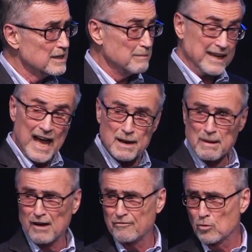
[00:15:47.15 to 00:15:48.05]
He had
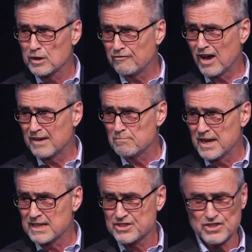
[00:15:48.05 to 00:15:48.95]
about 45
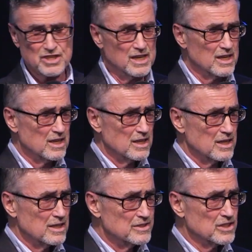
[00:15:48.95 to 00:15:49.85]
minutes
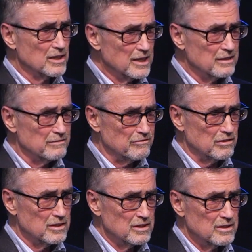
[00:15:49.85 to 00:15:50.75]
to live,
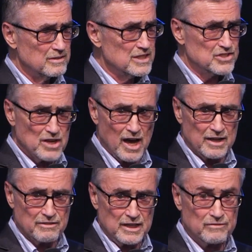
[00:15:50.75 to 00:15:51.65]
this dying
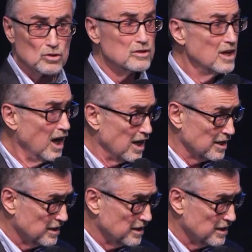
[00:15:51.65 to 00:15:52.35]
thief. Good luck.